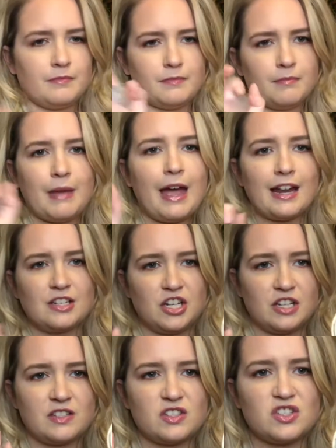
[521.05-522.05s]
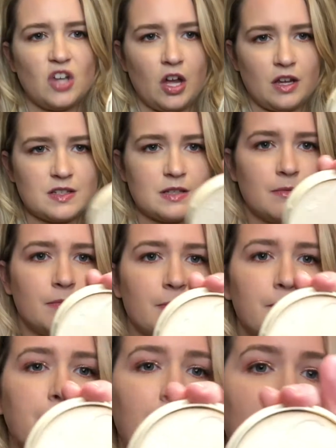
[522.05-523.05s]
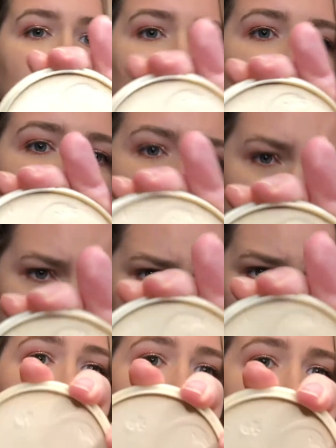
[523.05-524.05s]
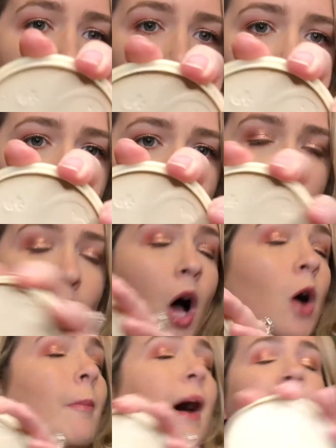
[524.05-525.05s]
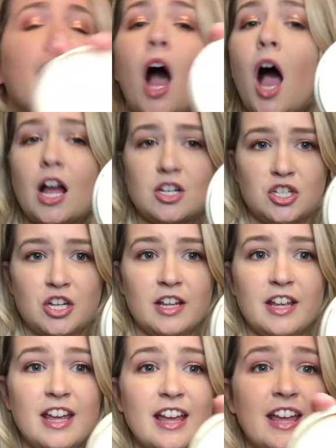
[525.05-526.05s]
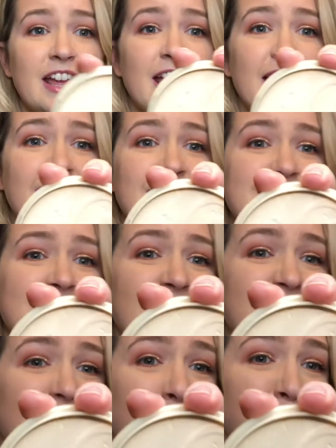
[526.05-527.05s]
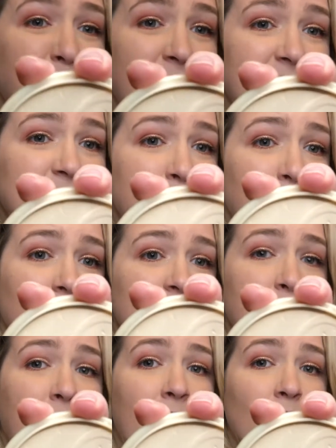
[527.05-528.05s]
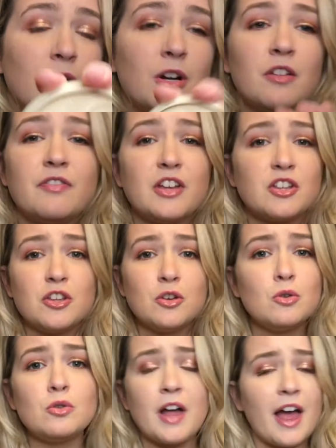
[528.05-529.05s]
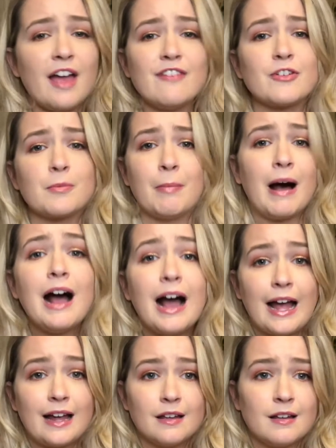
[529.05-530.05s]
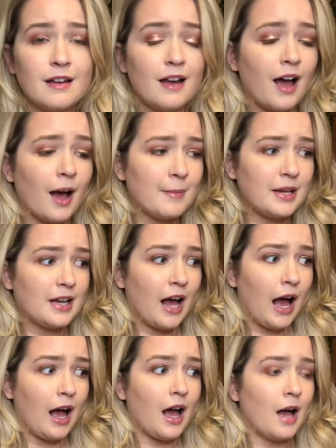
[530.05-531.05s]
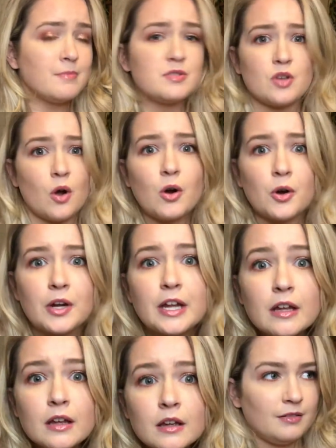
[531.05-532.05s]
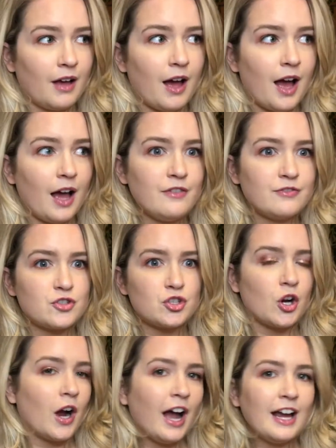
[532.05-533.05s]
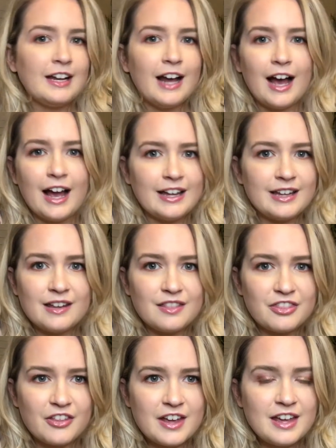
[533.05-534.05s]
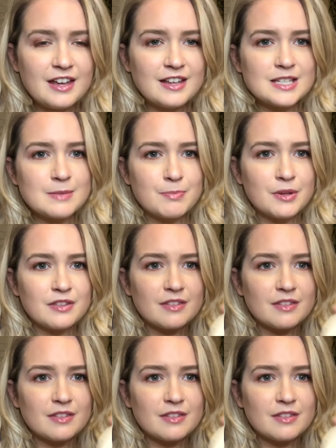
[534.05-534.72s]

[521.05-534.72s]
Packaging sucks, but this powder, oh my gosh, it's like the best pressed powder that you'll ever buy. I mean, I'm sorry, I've tried high-end things, but